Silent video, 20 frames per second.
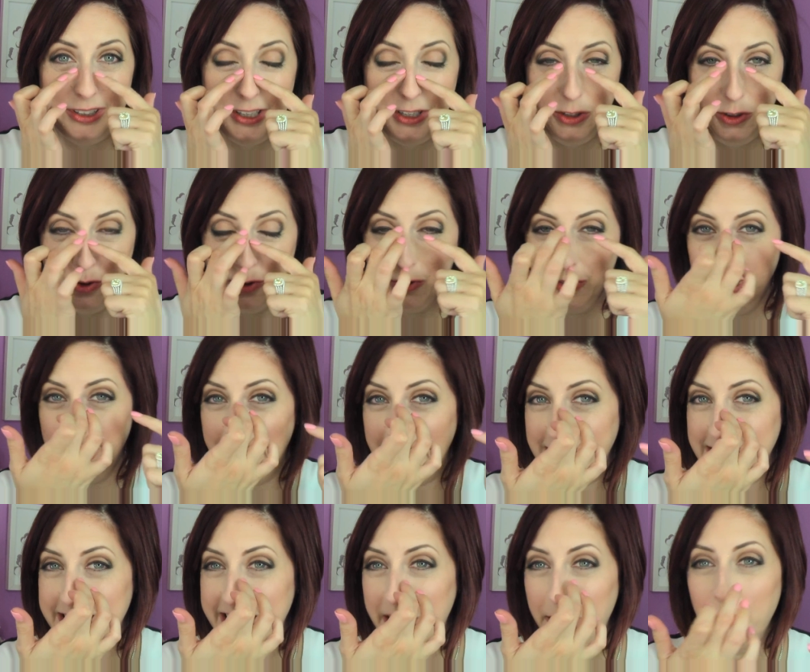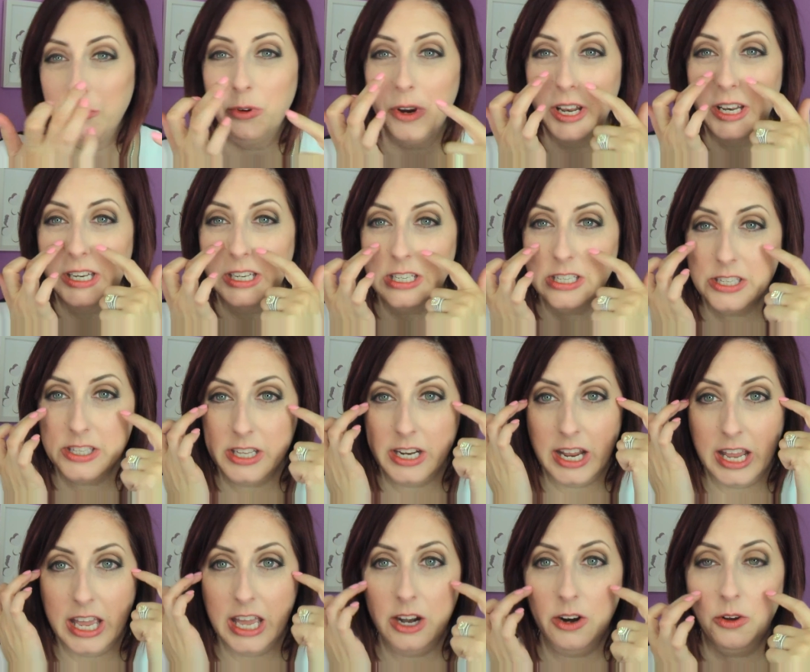neutralized that redness that
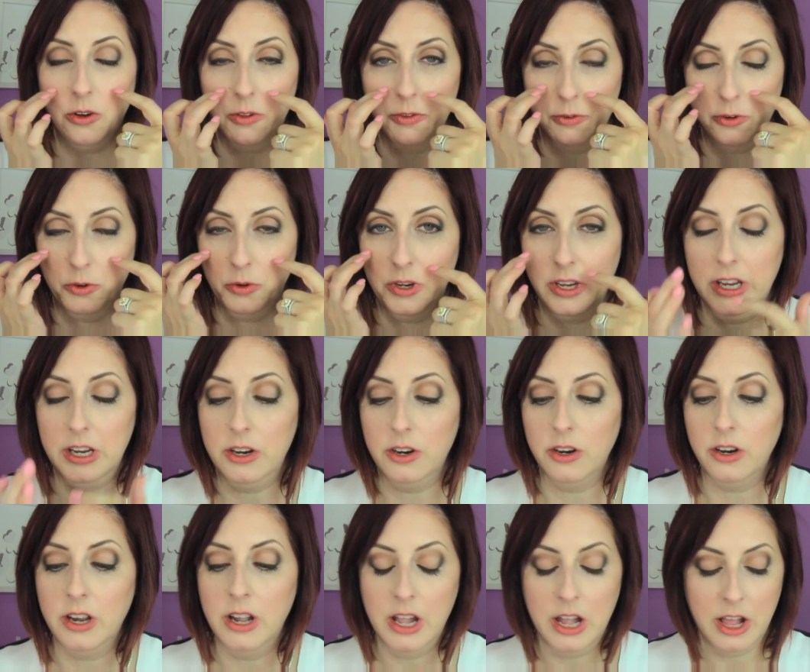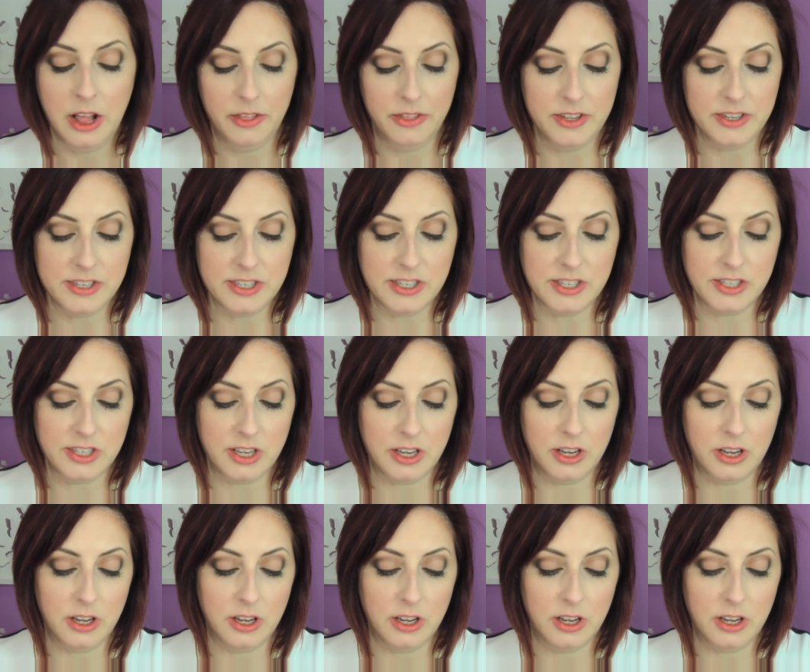I had all through here. This is